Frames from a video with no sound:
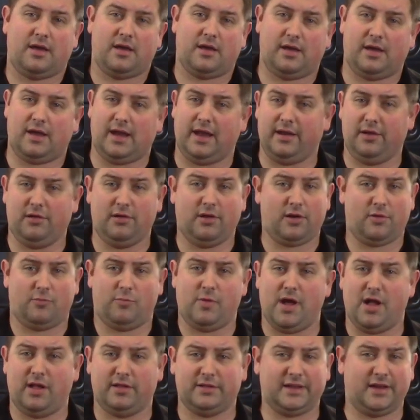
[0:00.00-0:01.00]
I didn't know how to
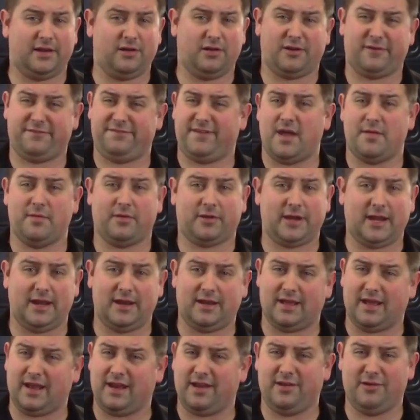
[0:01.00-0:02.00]
weld, I didn't know how to
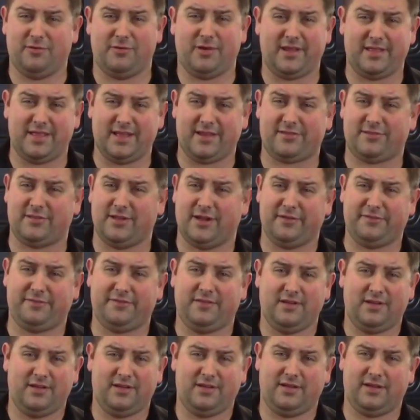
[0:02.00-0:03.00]
fabricate, I didn't know any of that stuff.
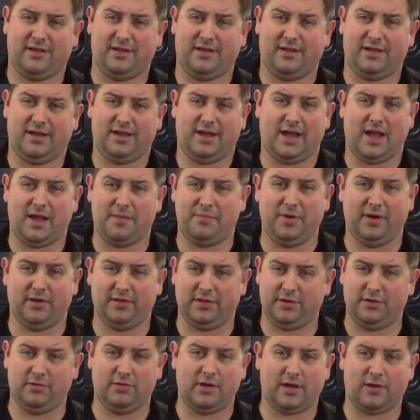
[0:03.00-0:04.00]
I
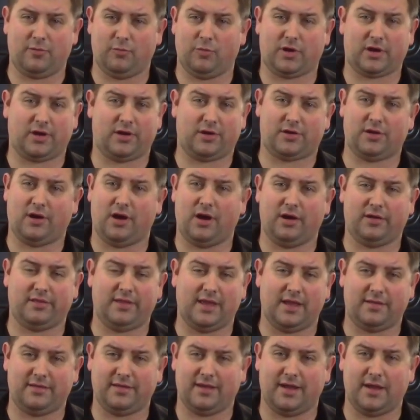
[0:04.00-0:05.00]
barely knew how to work on a car at
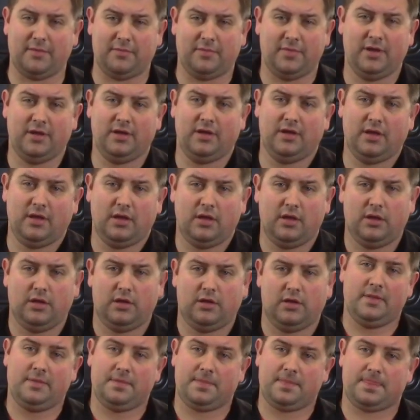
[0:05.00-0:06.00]
that time.
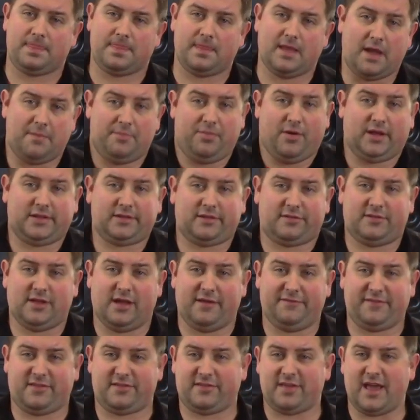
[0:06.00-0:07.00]
I bought the
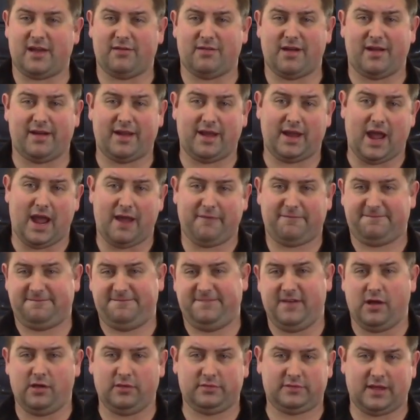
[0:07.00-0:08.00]
stuff, it sat around,
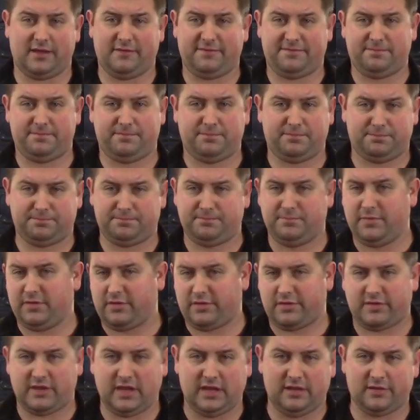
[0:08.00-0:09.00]
I've
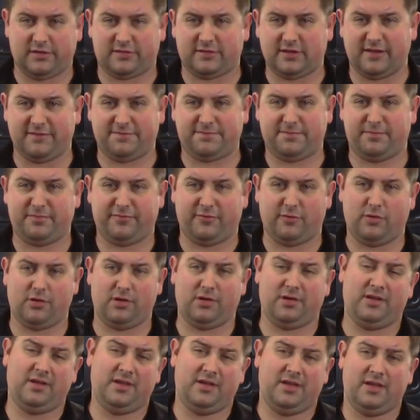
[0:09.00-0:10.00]
seen the stuff
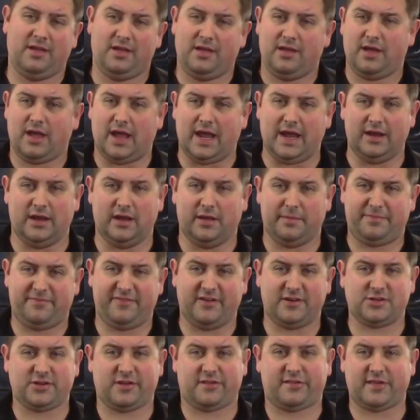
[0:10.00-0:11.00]
before. I ended up
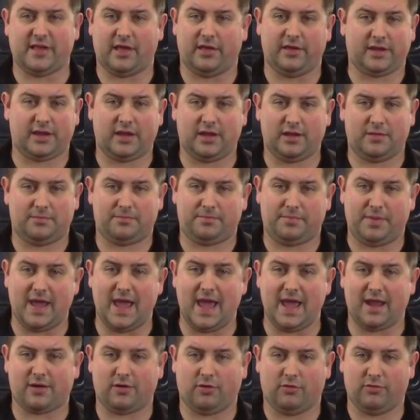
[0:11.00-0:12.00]
eventually selling it
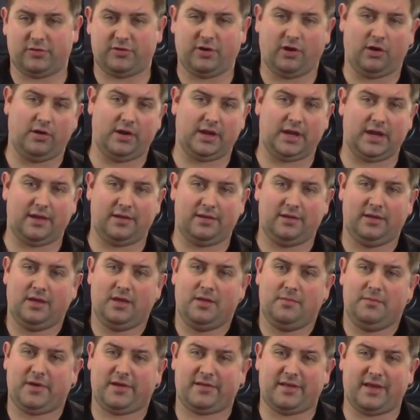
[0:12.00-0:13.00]
back or returning it
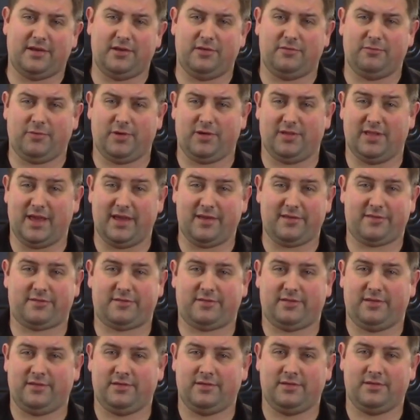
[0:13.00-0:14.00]
because I realized
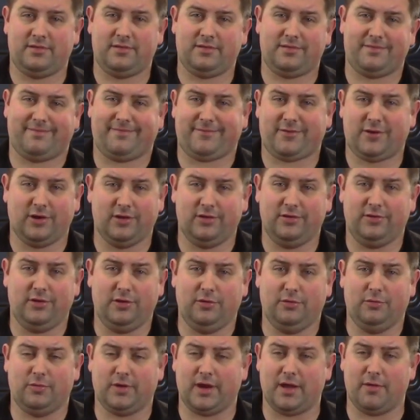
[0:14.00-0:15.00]
I couldn't
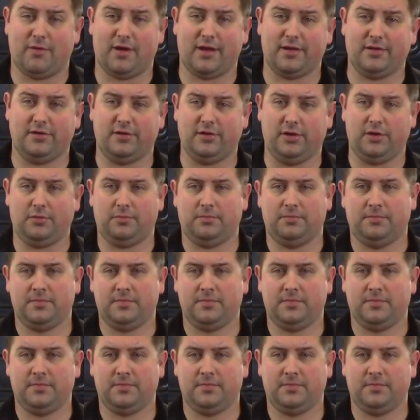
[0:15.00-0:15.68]
do what I wanted to do.